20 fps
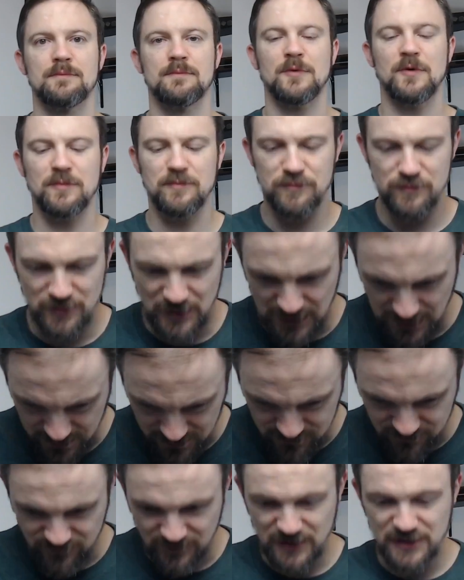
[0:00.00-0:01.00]
My
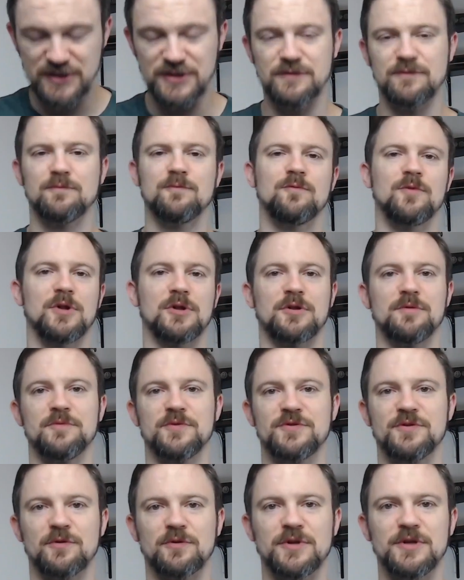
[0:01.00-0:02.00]
Govanin, welcome to
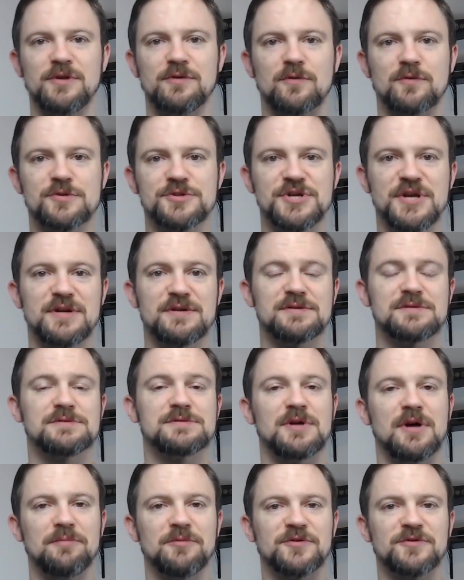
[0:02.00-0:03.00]
Tolkien Lore Channel.
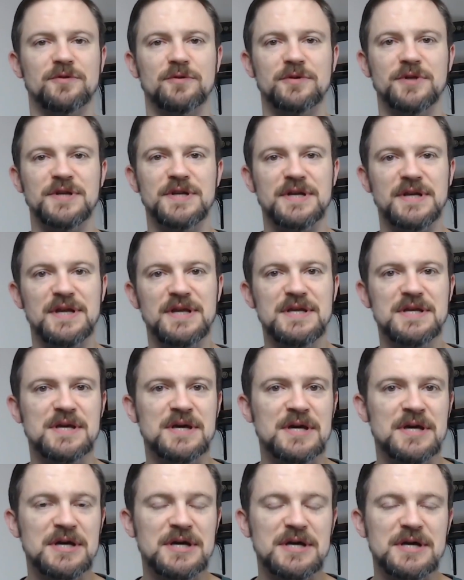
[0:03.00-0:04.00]
I'm the Tolkien Geek,
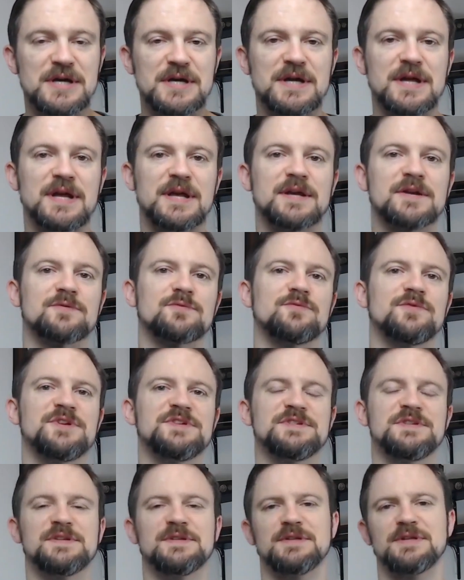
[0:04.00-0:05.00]
and
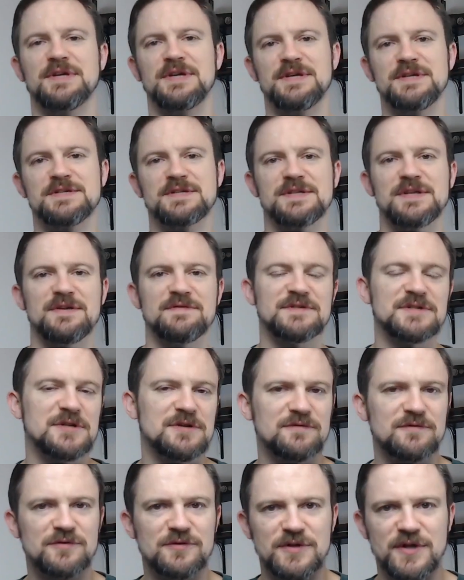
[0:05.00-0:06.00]
recently Stephen
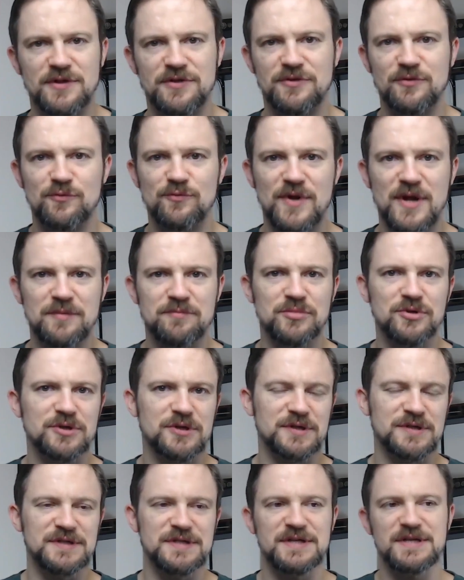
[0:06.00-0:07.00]
over at
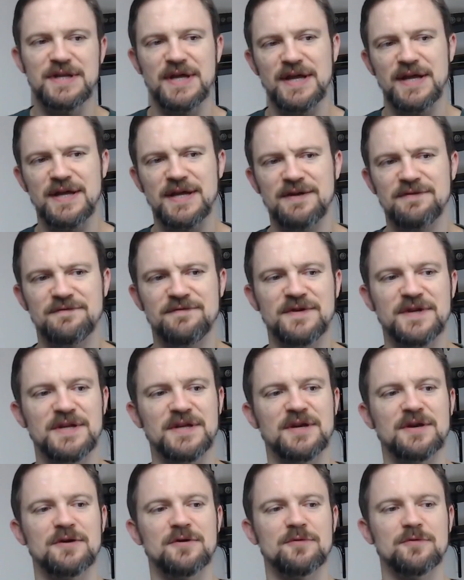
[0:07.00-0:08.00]
TheRedBook did a
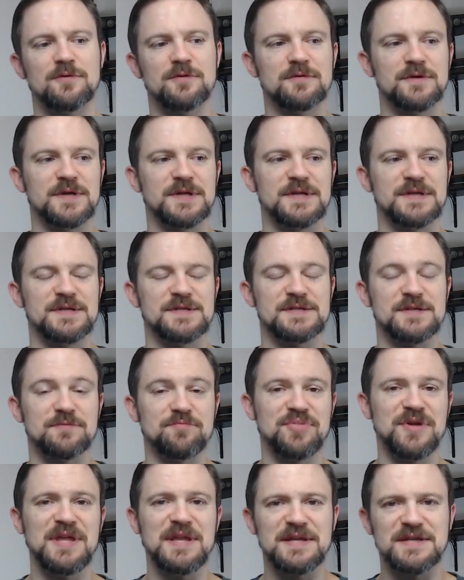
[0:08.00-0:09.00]
video in his
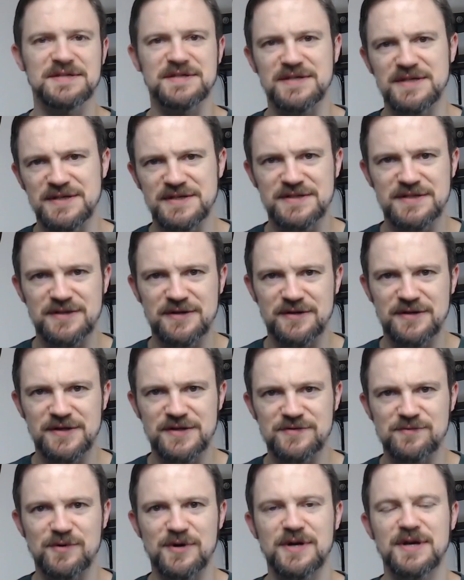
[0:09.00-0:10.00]
appendices series
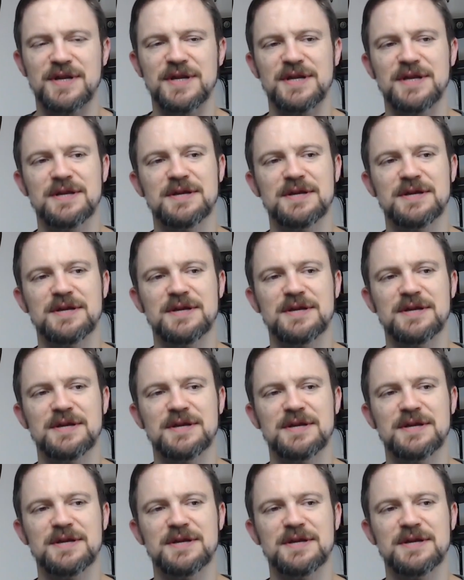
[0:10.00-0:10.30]
where he